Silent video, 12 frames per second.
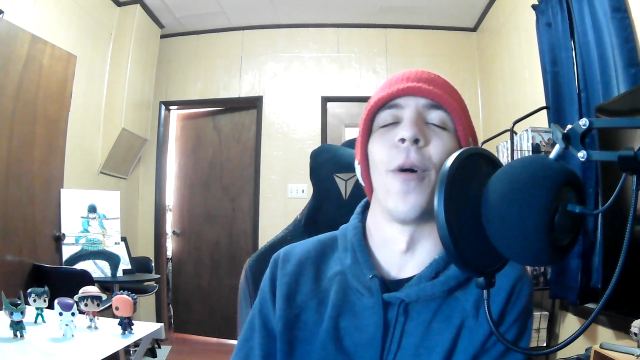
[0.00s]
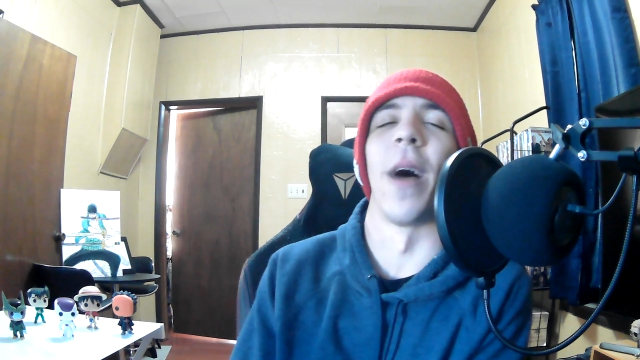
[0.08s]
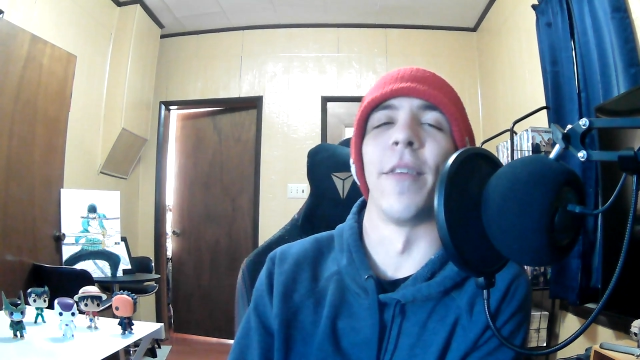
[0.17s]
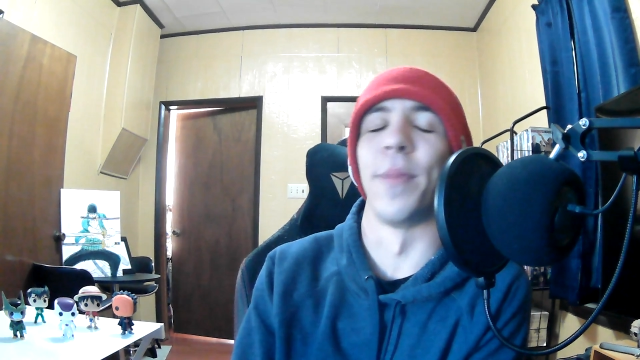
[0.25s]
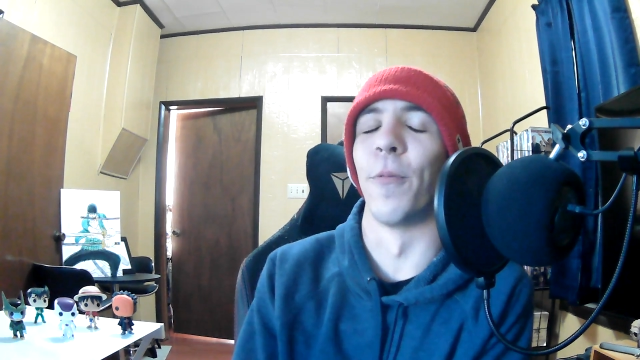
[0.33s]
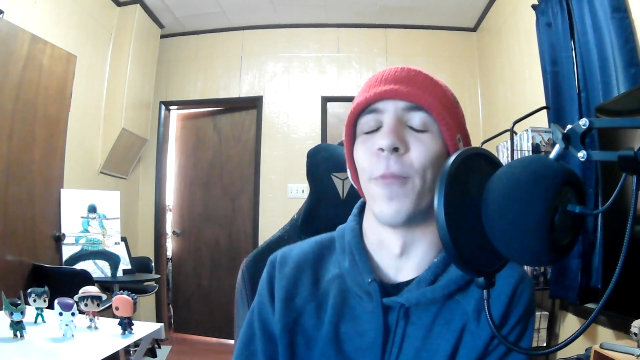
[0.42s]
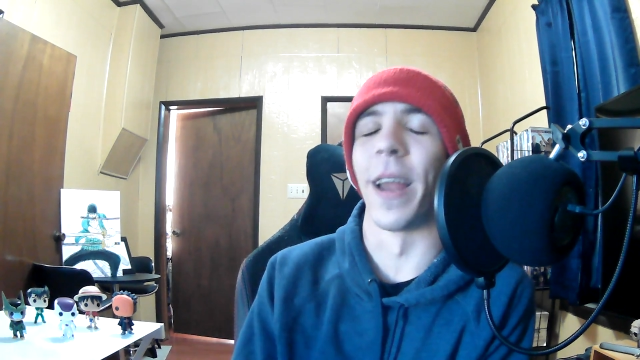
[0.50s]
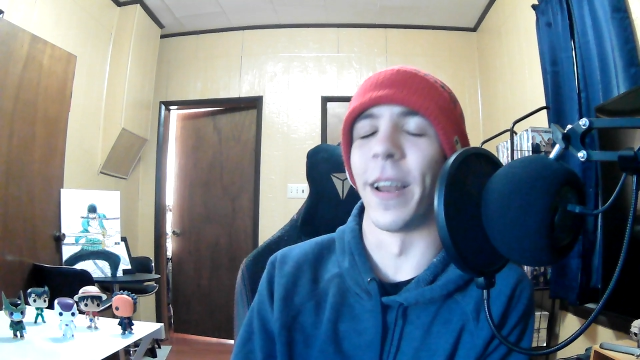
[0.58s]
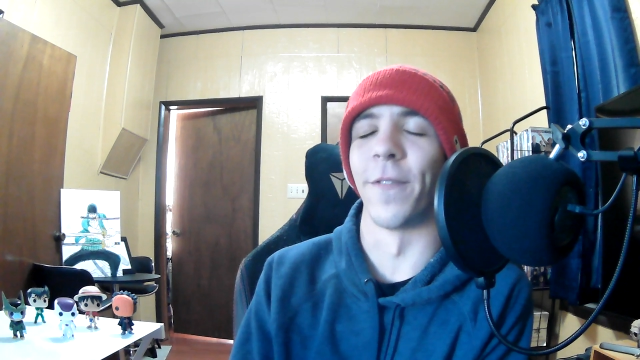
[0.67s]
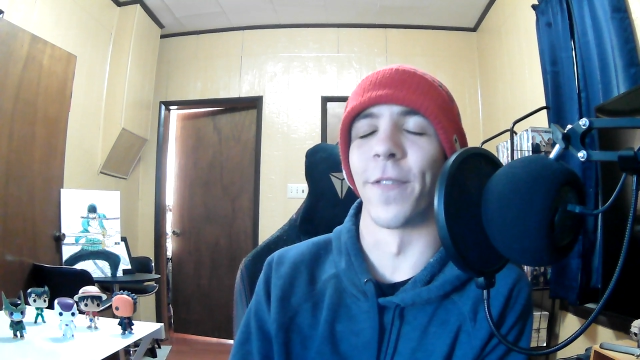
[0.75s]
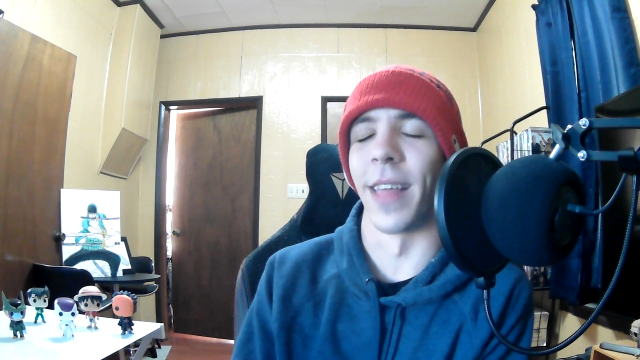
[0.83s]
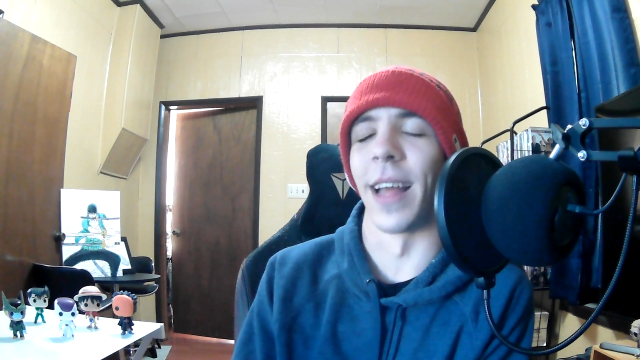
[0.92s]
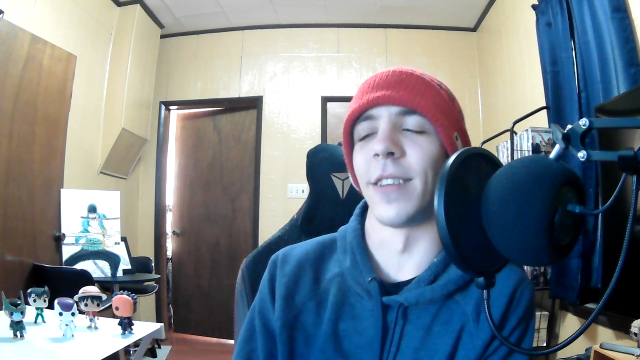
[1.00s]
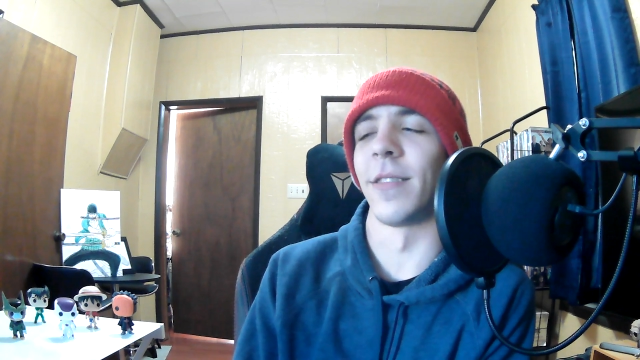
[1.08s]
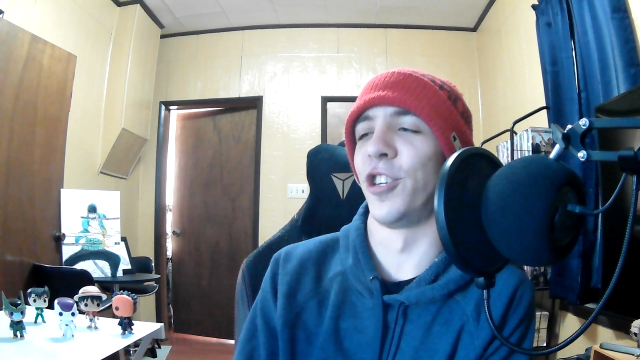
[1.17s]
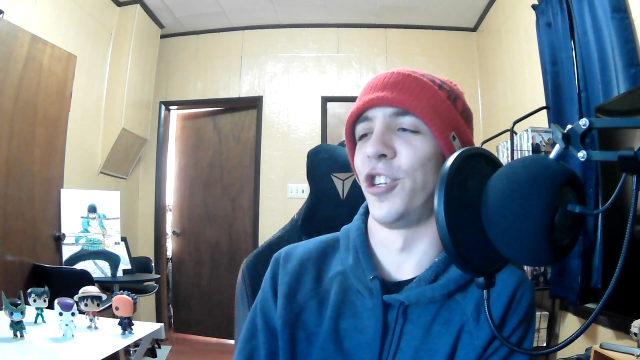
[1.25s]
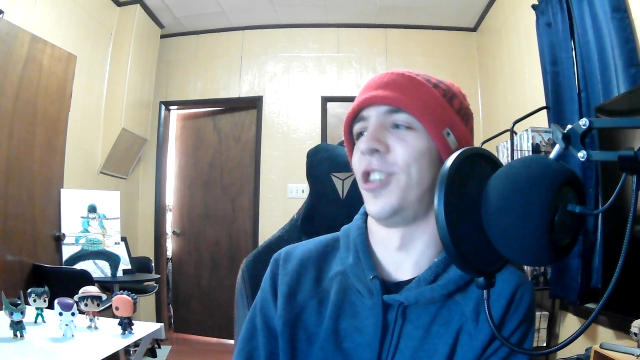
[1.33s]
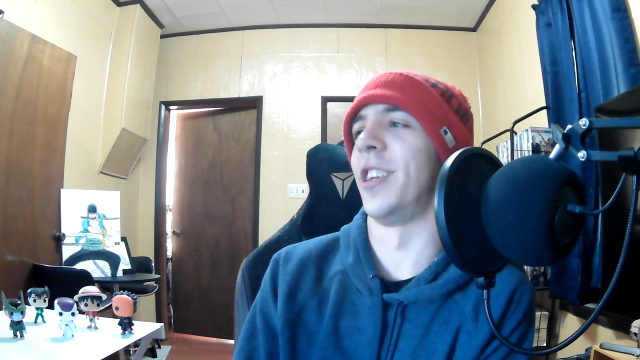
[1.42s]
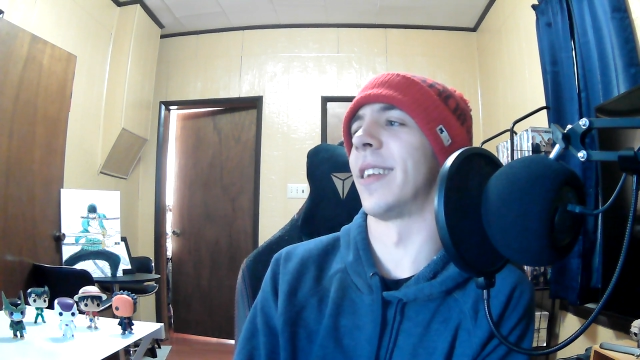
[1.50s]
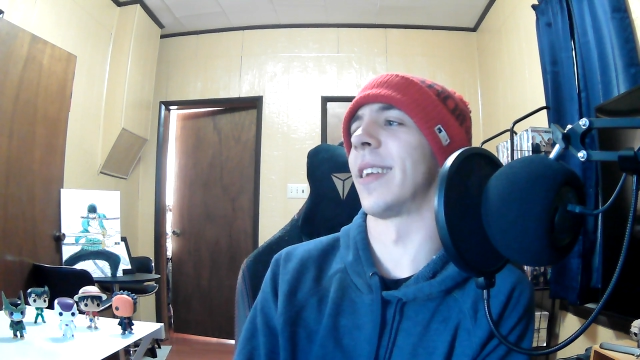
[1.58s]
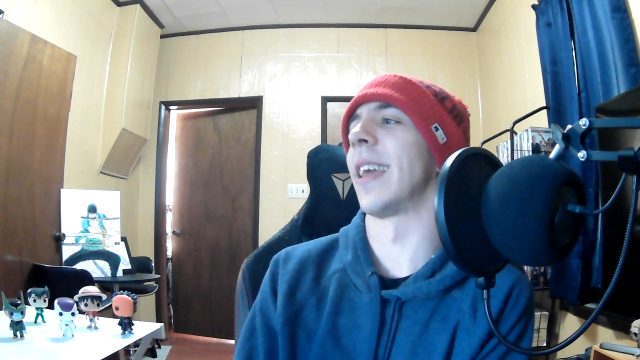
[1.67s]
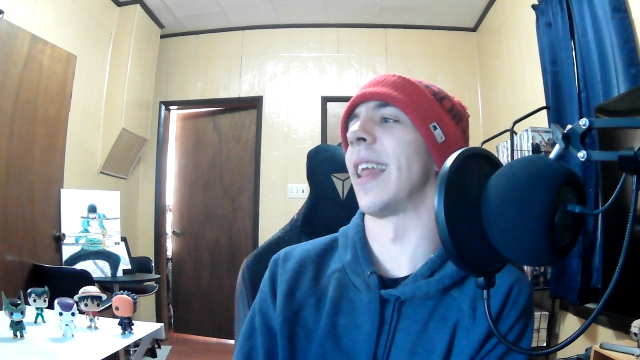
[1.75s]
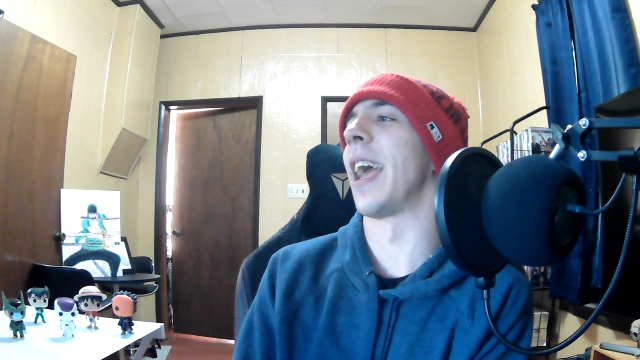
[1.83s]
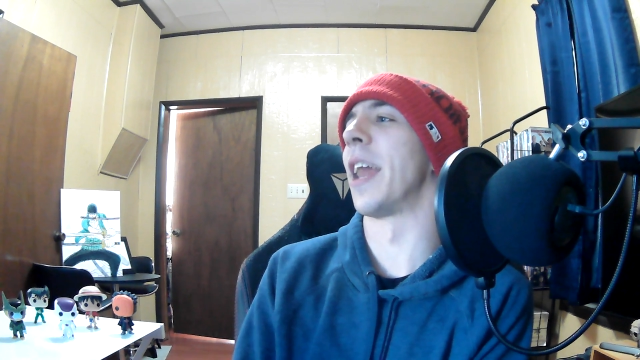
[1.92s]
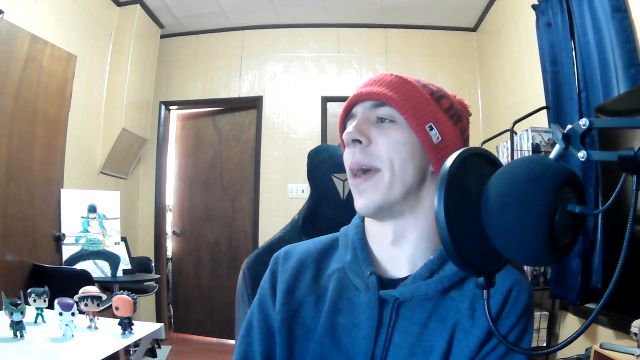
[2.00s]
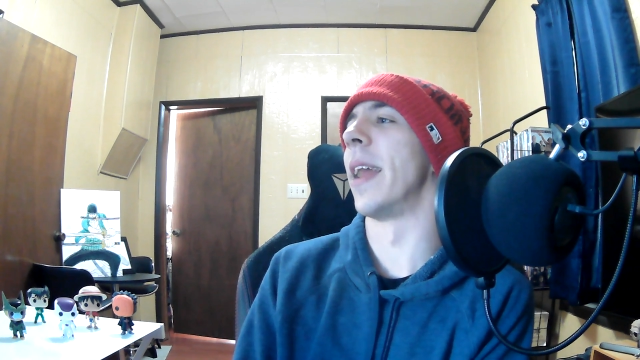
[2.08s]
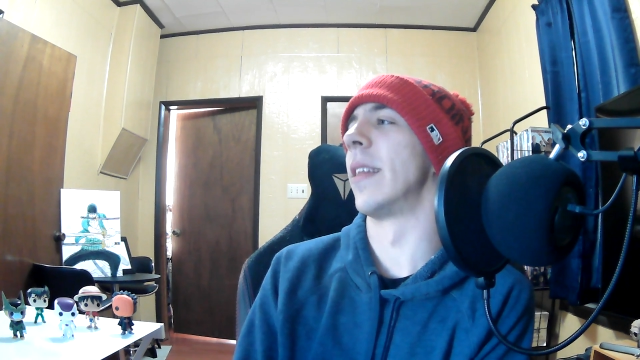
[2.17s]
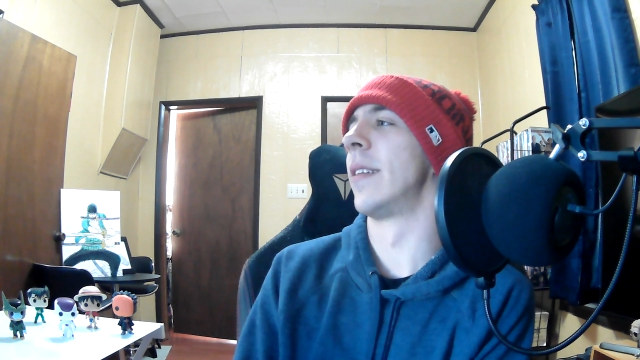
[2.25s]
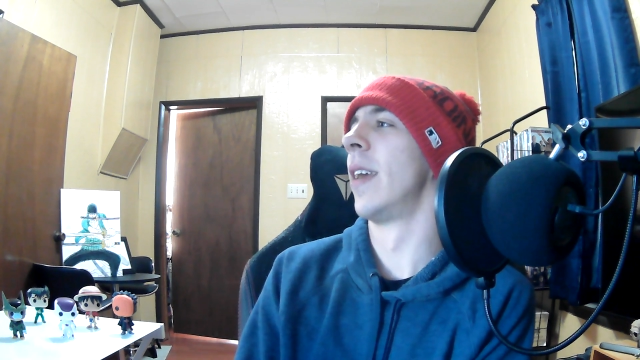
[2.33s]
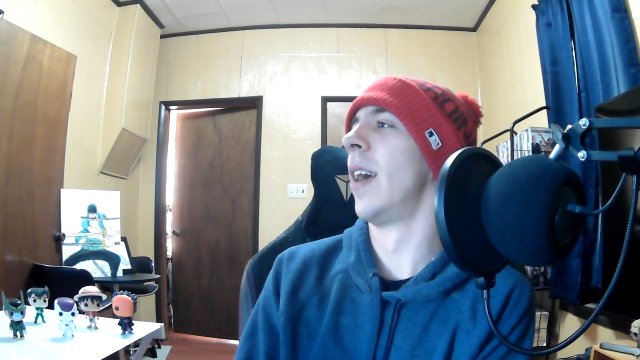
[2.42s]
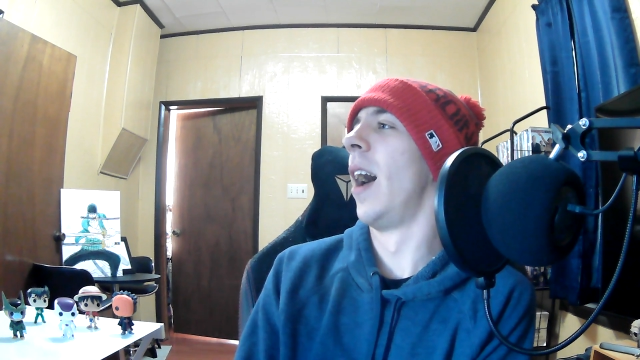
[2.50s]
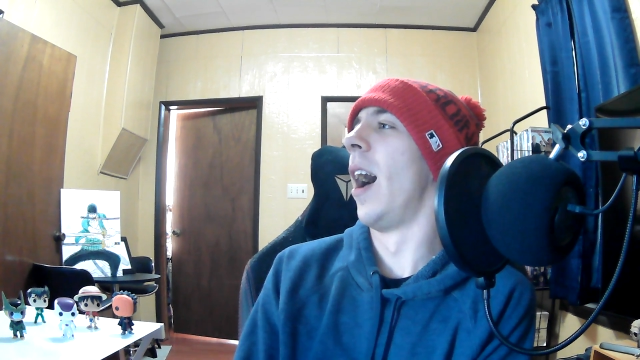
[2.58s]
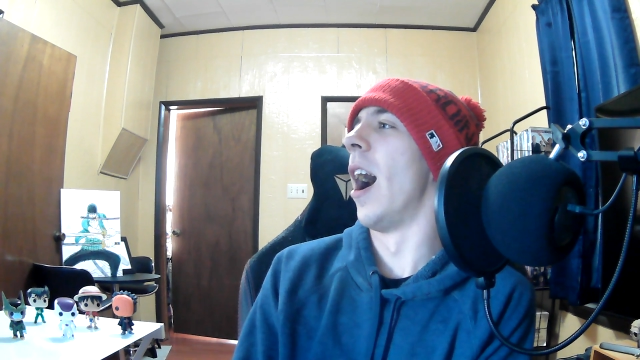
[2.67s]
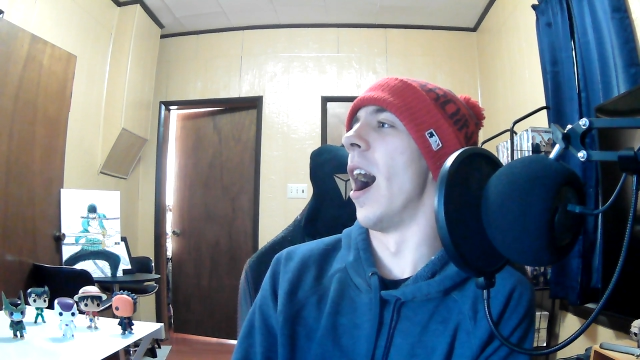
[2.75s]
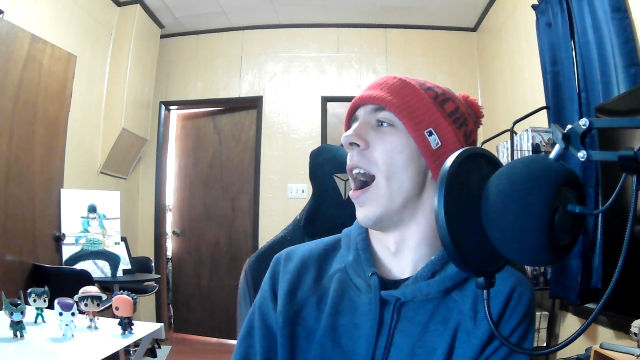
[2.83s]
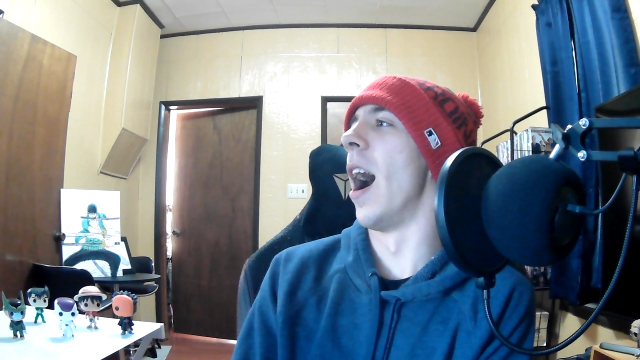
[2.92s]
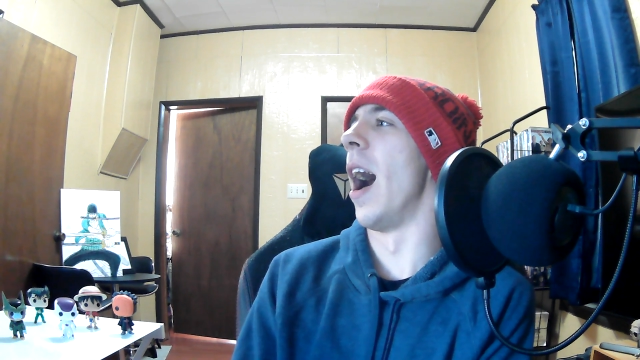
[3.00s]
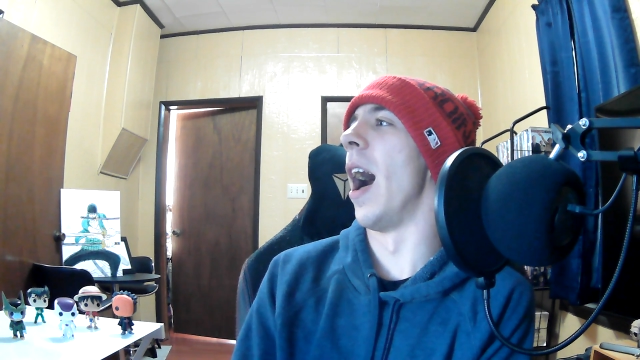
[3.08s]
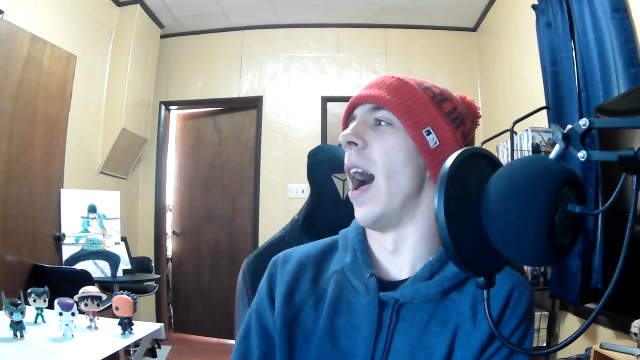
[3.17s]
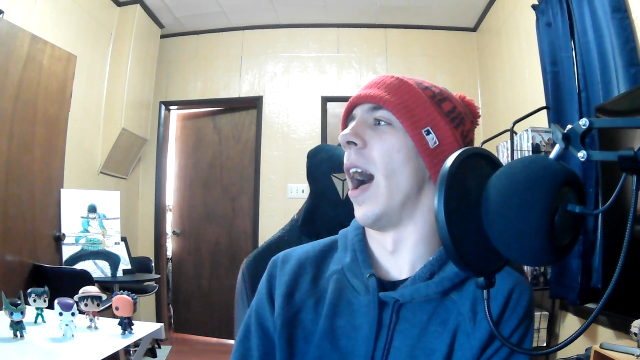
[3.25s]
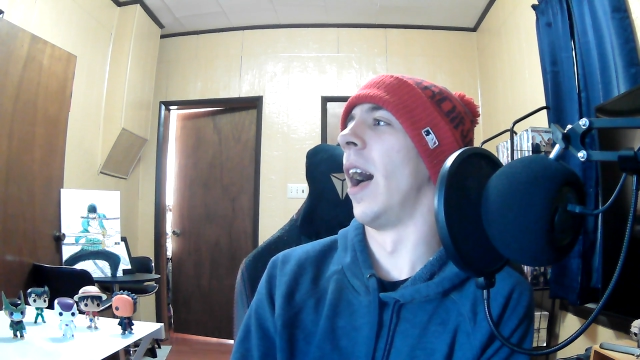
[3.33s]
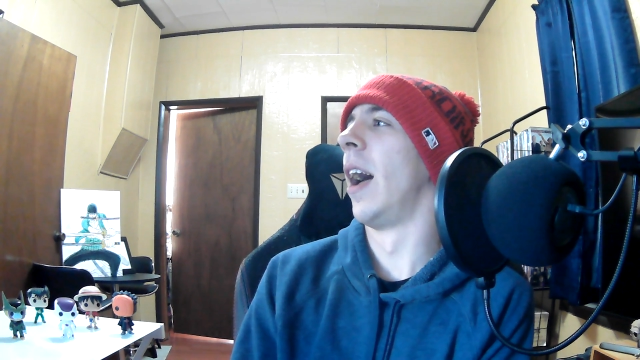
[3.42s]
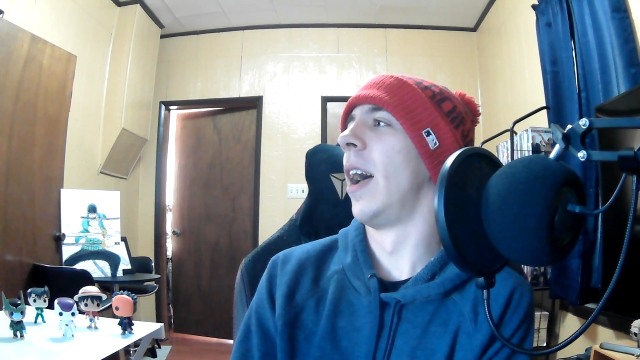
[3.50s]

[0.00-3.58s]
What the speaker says: I've been waiting for that shit to get animated. Yeah,